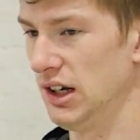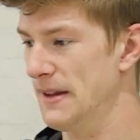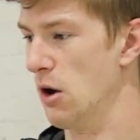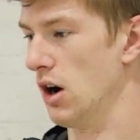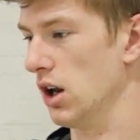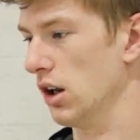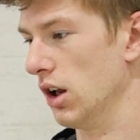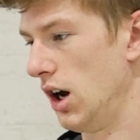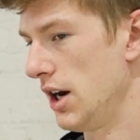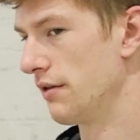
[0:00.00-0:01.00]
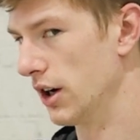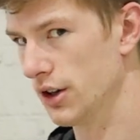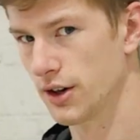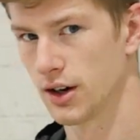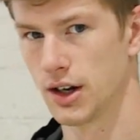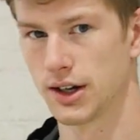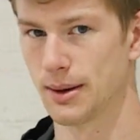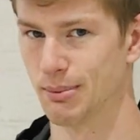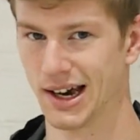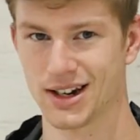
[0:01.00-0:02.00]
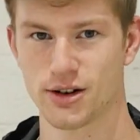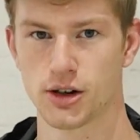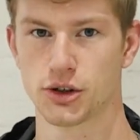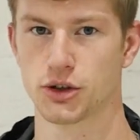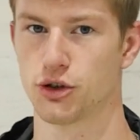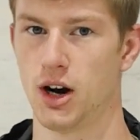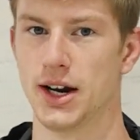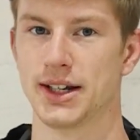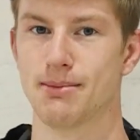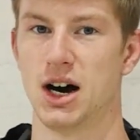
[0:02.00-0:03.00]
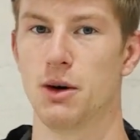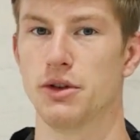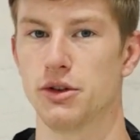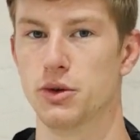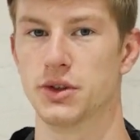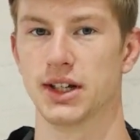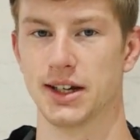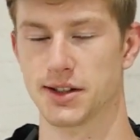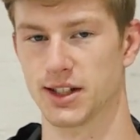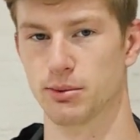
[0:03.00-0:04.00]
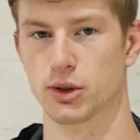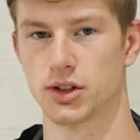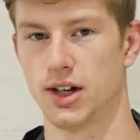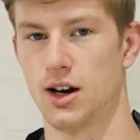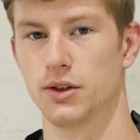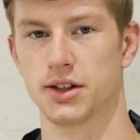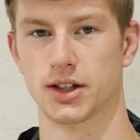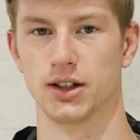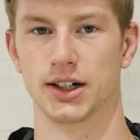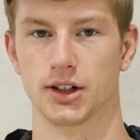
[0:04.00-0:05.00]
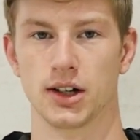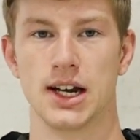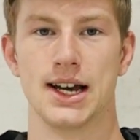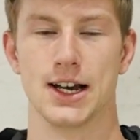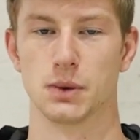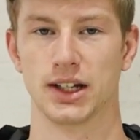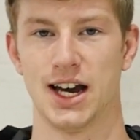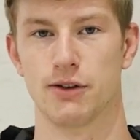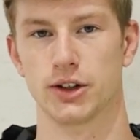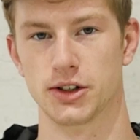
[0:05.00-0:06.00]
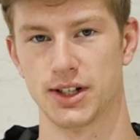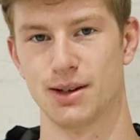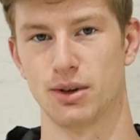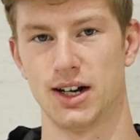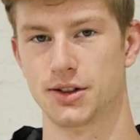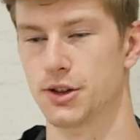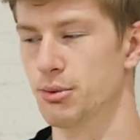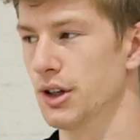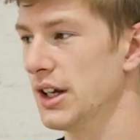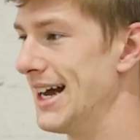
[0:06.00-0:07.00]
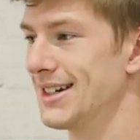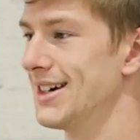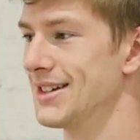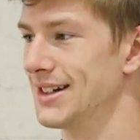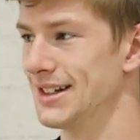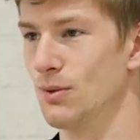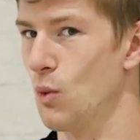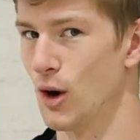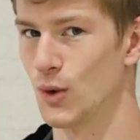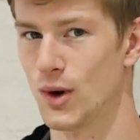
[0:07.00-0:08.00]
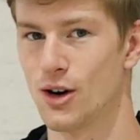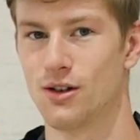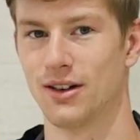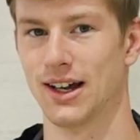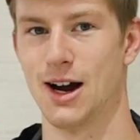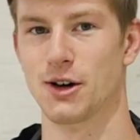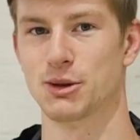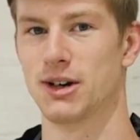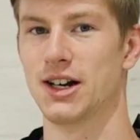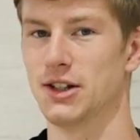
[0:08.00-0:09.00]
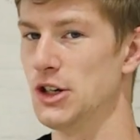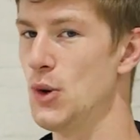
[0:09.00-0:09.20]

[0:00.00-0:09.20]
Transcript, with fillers: Now, a lot of other competitors try and get by with using a similar style dust collector as what they have on their sandblasters, but that doesn't work well in our experience.